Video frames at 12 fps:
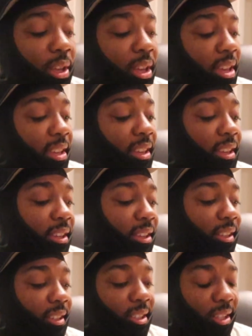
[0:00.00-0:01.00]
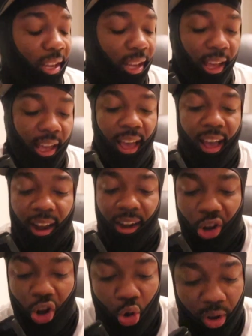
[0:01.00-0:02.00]
is I
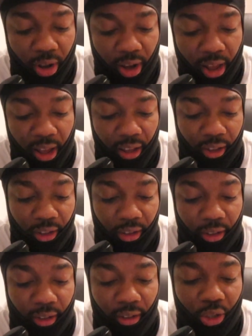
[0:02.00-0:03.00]
go and I